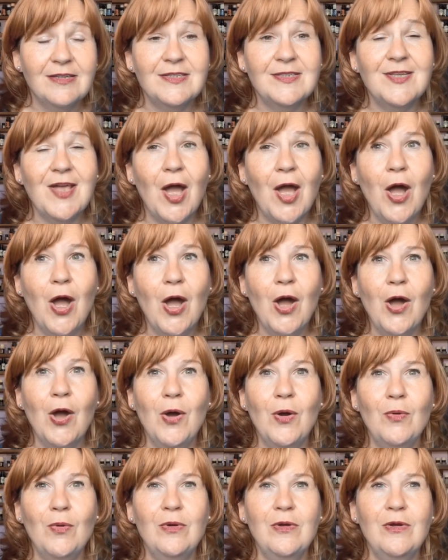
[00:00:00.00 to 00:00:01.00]

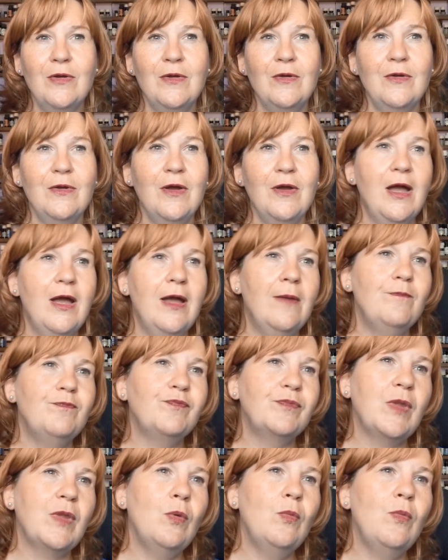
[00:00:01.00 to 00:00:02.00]
So
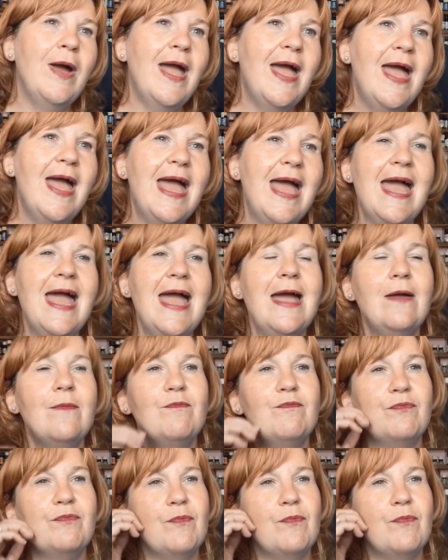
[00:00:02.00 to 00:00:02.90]
where